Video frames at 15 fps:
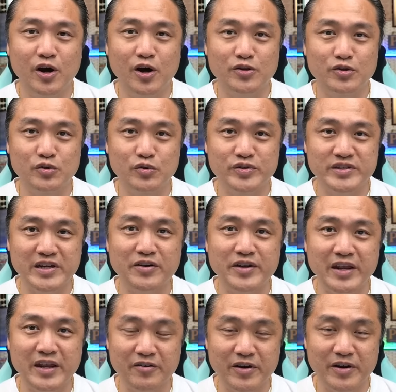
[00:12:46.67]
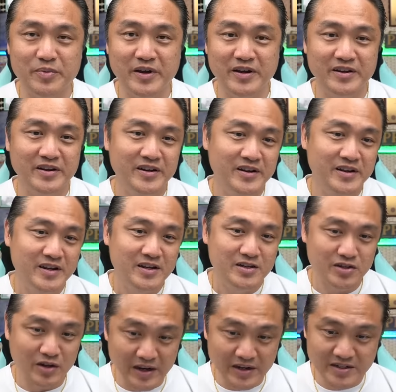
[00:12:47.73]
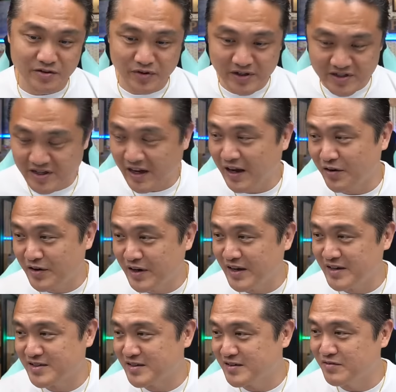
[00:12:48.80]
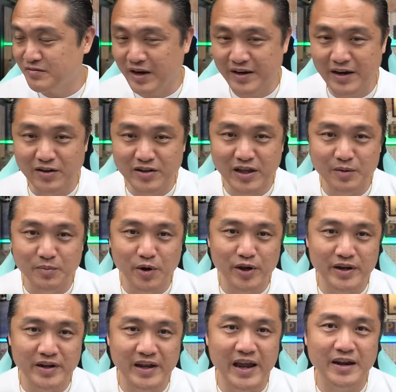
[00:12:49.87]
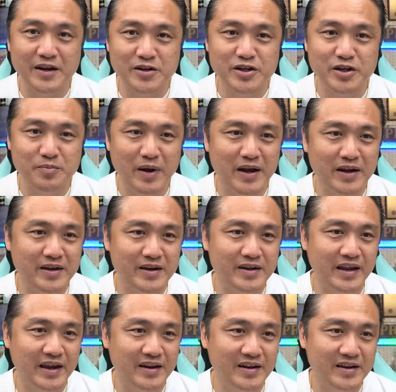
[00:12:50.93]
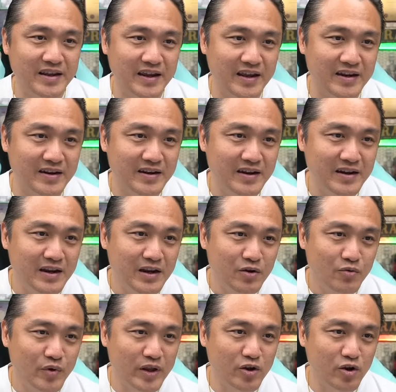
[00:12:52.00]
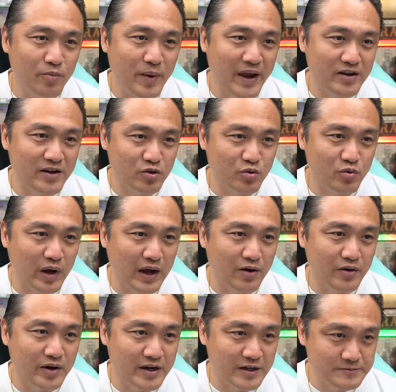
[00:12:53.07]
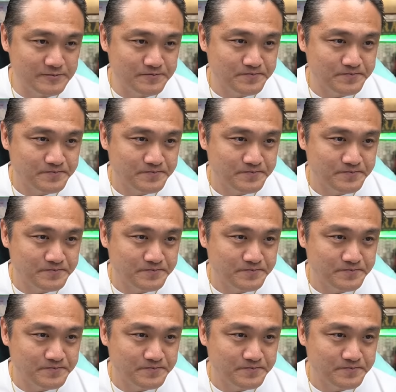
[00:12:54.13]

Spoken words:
onto Saudi Arabia. So as a result, there's right now turmoil in the energy market. And again, we go back to our